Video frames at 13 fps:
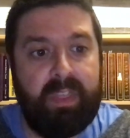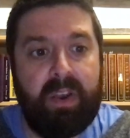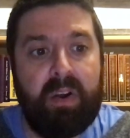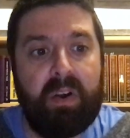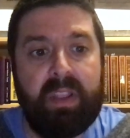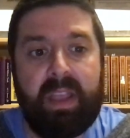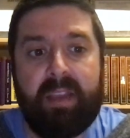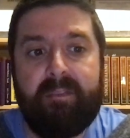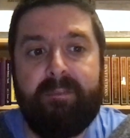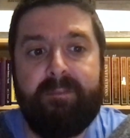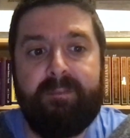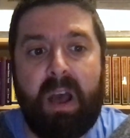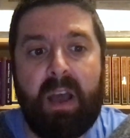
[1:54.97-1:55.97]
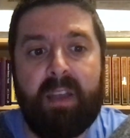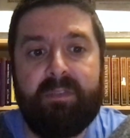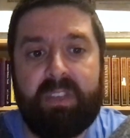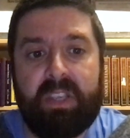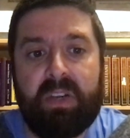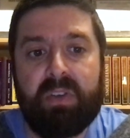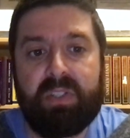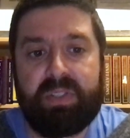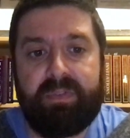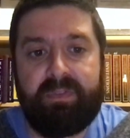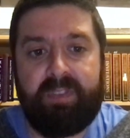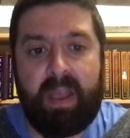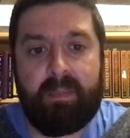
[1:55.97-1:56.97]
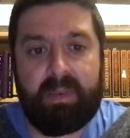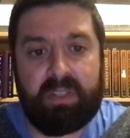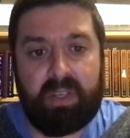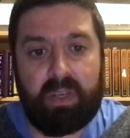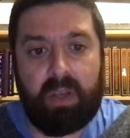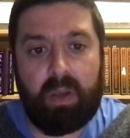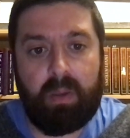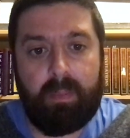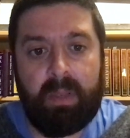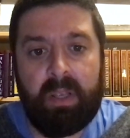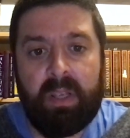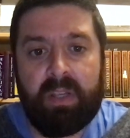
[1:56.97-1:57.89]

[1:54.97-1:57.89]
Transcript: there are yet 5 years of famine to come,